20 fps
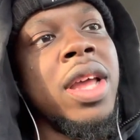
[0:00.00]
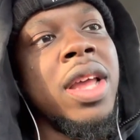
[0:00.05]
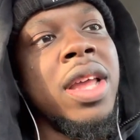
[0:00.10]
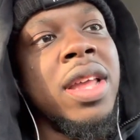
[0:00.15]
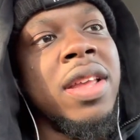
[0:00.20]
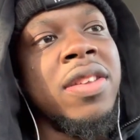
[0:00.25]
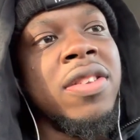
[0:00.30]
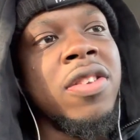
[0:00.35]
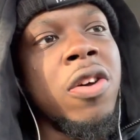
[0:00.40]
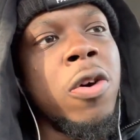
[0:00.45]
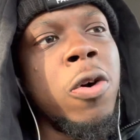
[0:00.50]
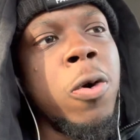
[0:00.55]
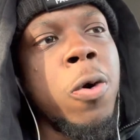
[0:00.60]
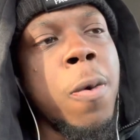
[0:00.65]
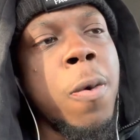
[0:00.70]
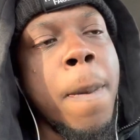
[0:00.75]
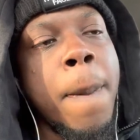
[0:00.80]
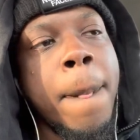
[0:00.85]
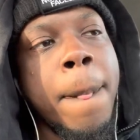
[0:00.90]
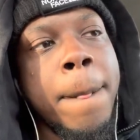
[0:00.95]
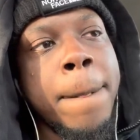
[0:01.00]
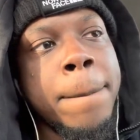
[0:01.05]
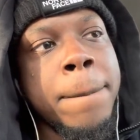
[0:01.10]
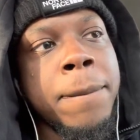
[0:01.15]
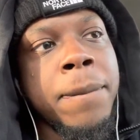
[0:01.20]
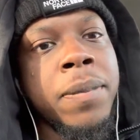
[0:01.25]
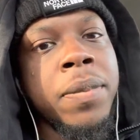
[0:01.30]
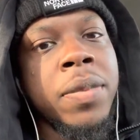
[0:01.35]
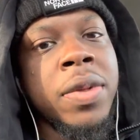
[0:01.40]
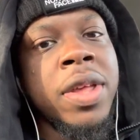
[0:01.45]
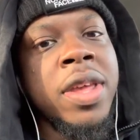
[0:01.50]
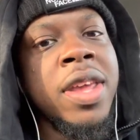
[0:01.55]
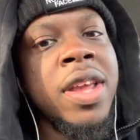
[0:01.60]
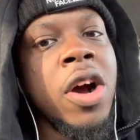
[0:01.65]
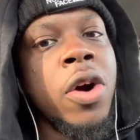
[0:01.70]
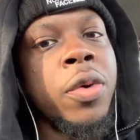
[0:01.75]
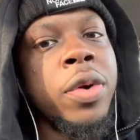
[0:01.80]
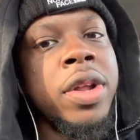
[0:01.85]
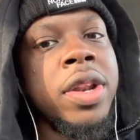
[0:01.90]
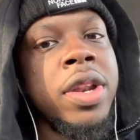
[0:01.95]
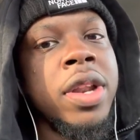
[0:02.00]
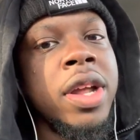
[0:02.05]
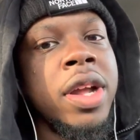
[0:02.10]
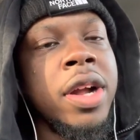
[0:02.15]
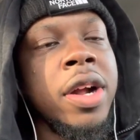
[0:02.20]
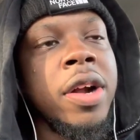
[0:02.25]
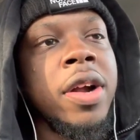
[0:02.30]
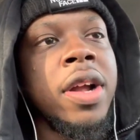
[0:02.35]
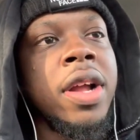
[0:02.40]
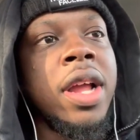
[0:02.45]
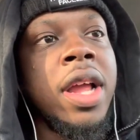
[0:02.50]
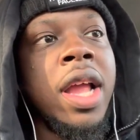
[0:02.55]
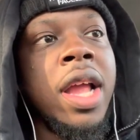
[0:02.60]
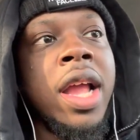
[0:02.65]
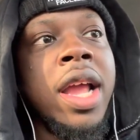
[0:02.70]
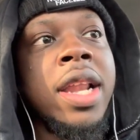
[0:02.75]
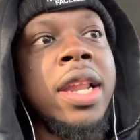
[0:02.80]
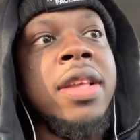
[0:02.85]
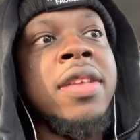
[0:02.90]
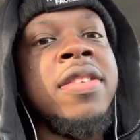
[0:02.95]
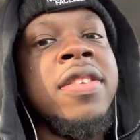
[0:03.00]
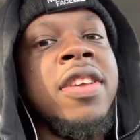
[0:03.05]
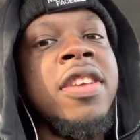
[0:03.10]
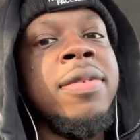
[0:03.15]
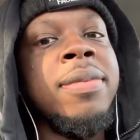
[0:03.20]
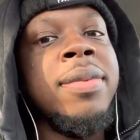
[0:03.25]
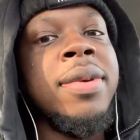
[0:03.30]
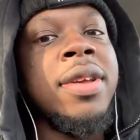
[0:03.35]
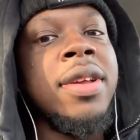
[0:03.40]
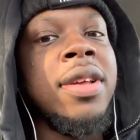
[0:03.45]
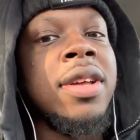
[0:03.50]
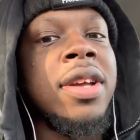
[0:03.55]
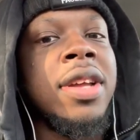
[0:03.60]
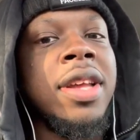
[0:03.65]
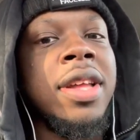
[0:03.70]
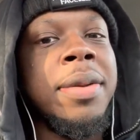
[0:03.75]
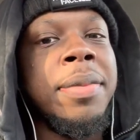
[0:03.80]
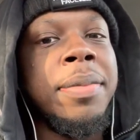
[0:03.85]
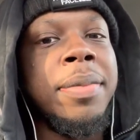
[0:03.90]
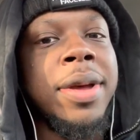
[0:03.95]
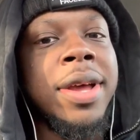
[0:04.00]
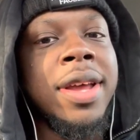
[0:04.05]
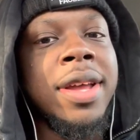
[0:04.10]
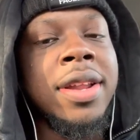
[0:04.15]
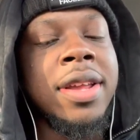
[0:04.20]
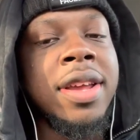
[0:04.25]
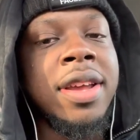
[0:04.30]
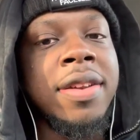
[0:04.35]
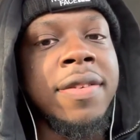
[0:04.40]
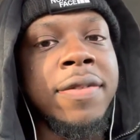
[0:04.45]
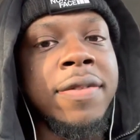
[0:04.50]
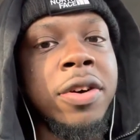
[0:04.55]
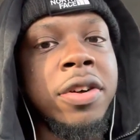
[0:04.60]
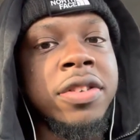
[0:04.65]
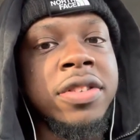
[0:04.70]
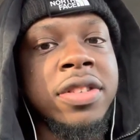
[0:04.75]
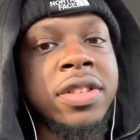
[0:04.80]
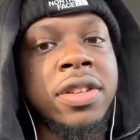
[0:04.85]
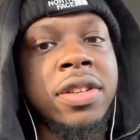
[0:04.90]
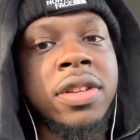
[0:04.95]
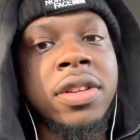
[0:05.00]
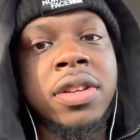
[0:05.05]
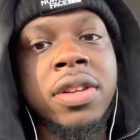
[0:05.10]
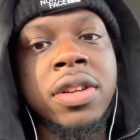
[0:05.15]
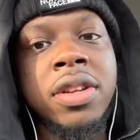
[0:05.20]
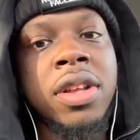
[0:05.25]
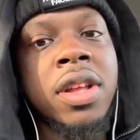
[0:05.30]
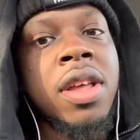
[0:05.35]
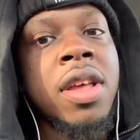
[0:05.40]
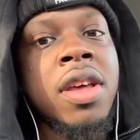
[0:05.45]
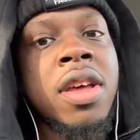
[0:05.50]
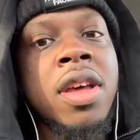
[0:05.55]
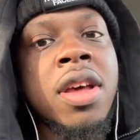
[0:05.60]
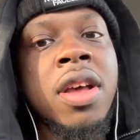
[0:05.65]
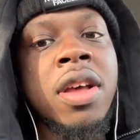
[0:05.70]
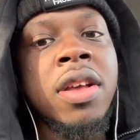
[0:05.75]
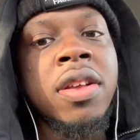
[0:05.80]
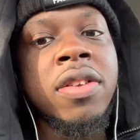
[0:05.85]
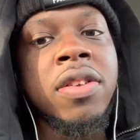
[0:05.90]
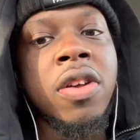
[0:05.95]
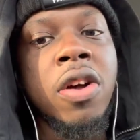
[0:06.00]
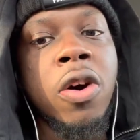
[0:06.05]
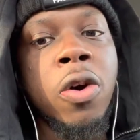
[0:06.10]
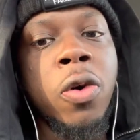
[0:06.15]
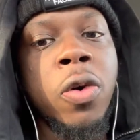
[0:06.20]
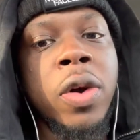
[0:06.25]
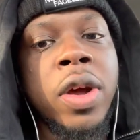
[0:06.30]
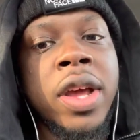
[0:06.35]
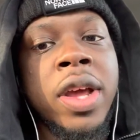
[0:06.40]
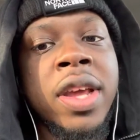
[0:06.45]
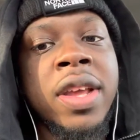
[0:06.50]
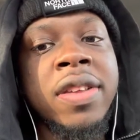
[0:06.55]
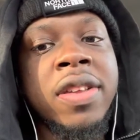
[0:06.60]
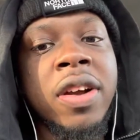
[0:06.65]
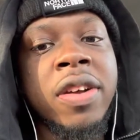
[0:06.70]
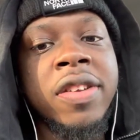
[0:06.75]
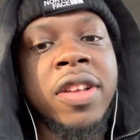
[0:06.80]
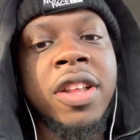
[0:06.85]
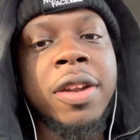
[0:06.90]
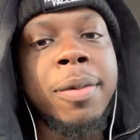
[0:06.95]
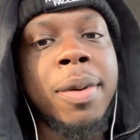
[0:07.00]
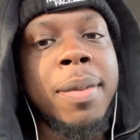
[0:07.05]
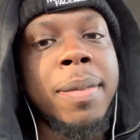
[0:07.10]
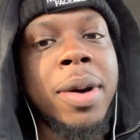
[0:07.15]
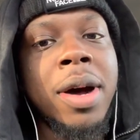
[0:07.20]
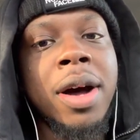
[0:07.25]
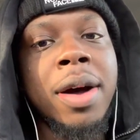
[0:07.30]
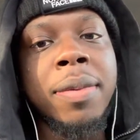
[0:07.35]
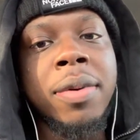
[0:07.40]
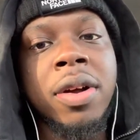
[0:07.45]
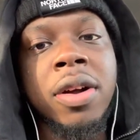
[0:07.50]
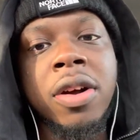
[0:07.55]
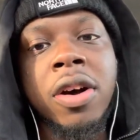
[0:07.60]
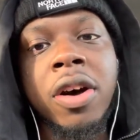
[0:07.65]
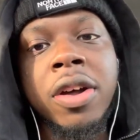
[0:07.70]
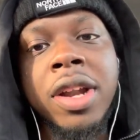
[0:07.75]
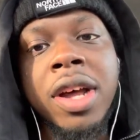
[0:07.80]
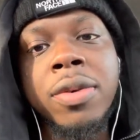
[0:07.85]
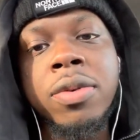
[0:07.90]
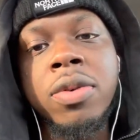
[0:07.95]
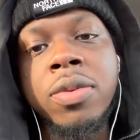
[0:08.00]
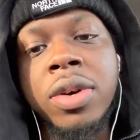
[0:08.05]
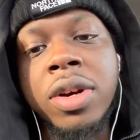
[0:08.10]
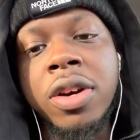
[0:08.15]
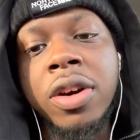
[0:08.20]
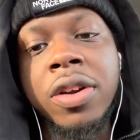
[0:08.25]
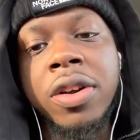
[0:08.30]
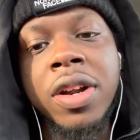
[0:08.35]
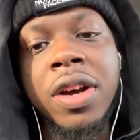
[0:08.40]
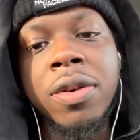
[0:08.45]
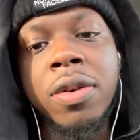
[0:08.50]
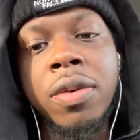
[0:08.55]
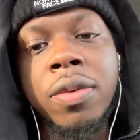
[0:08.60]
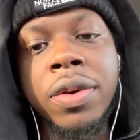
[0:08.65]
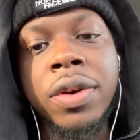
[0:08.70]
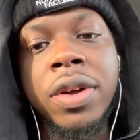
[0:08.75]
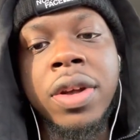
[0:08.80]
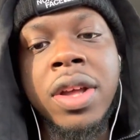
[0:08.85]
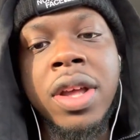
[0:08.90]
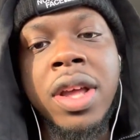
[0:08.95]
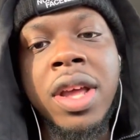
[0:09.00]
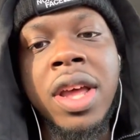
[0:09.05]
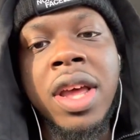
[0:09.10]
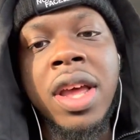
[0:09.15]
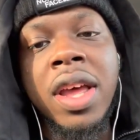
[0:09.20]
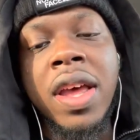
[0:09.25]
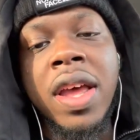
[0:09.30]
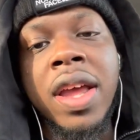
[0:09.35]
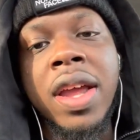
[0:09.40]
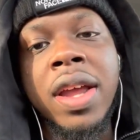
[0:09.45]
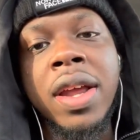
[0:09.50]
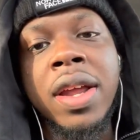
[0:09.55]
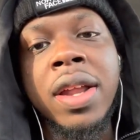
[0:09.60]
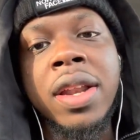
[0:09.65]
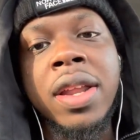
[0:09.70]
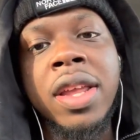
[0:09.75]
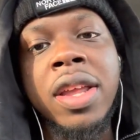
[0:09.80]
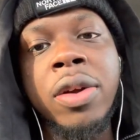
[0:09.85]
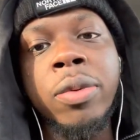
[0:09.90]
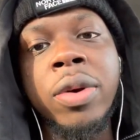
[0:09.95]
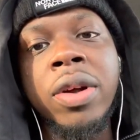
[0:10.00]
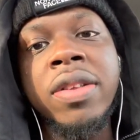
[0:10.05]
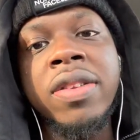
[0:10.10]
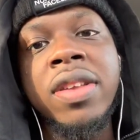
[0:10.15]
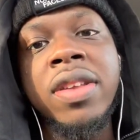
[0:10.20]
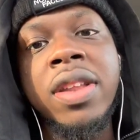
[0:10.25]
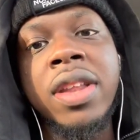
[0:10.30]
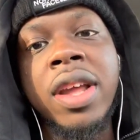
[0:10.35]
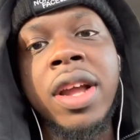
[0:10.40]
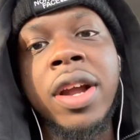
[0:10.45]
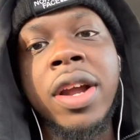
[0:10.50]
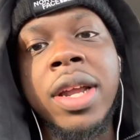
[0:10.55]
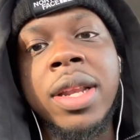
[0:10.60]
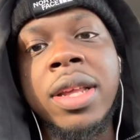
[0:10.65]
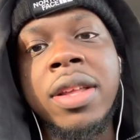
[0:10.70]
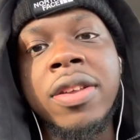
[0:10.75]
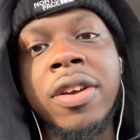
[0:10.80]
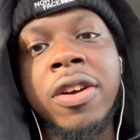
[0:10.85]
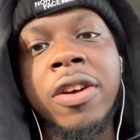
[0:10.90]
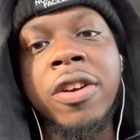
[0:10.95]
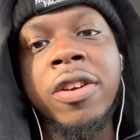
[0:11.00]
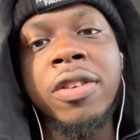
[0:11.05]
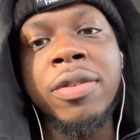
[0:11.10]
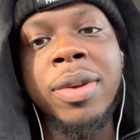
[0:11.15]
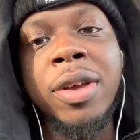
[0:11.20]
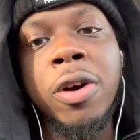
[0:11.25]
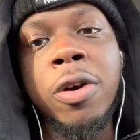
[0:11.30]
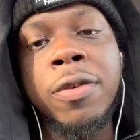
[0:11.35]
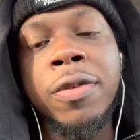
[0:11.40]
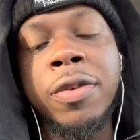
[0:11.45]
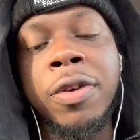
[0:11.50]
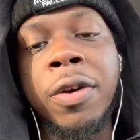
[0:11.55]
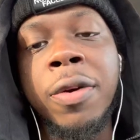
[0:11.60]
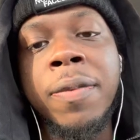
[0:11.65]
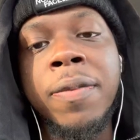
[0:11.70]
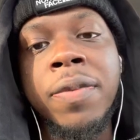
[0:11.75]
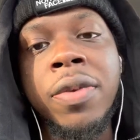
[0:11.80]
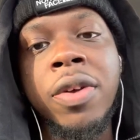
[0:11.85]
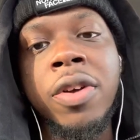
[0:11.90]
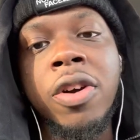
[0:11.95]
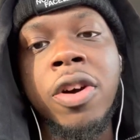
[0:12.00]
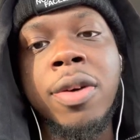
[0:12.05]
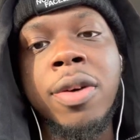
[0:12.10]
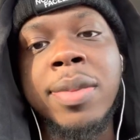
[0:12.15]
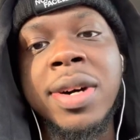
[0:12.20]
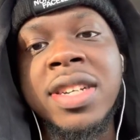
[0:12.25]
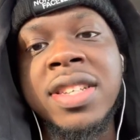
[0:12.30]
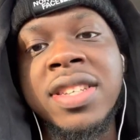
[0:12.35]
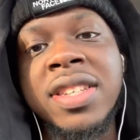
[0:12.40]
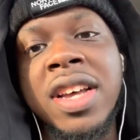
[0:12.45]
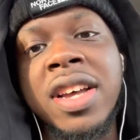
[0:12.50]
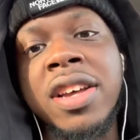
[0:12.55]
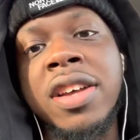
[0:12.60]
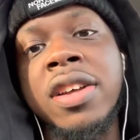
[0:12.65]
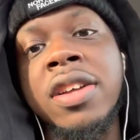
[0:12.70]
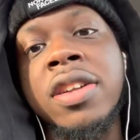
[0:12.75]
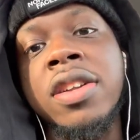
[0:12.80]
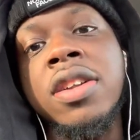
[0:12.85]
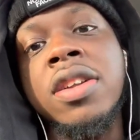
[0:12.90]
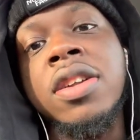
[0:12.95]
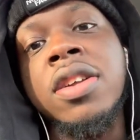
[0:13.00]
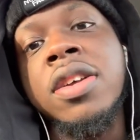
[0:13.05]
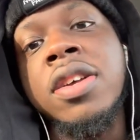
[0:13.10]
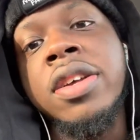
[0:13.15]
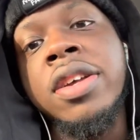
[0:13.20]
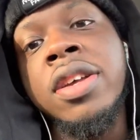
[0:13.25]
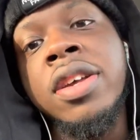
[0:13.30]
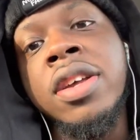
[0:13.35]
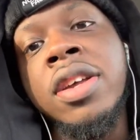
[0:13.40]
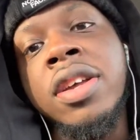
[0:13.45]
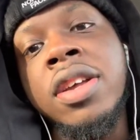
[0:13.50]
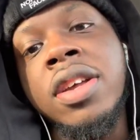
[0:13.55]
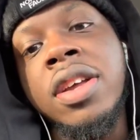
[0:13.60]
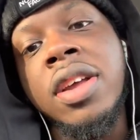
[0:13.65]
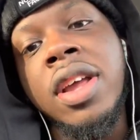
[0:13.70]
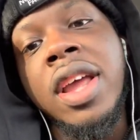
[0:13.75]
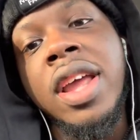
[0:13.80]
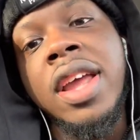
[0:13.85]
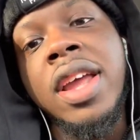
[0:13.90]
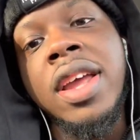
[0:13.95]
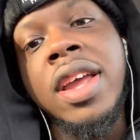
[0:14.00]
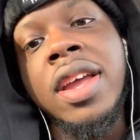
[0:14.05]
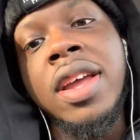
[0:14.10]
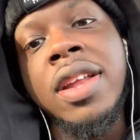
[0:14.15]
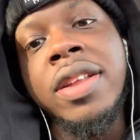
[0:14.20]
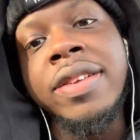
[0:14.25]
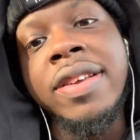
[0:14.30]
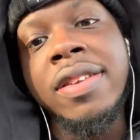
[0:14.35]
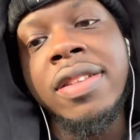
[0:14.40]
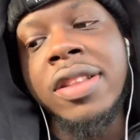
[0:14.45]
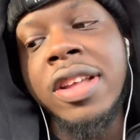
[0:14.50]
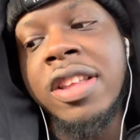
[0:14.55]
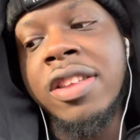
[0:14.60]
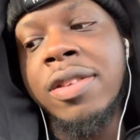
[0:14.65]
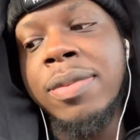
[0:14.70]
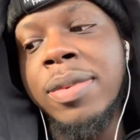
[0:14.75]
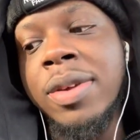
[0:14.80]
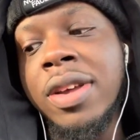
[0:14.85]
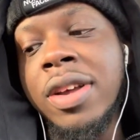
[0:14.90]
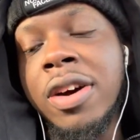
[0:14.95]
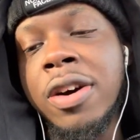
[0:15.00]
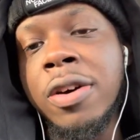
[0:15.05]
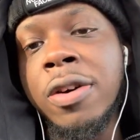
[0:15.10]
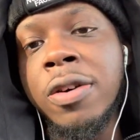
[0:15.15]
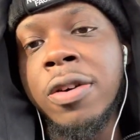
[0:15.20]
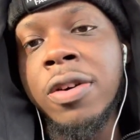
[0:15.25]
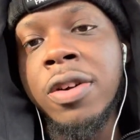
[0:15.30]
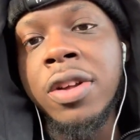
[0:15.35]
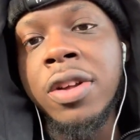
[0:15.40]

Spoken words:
So he go in there and he sees me like, in bed convulsing. So he starts yelling at my mom, "Call 911, call 911." And he runs in there and he turns me over on my side and just lets me go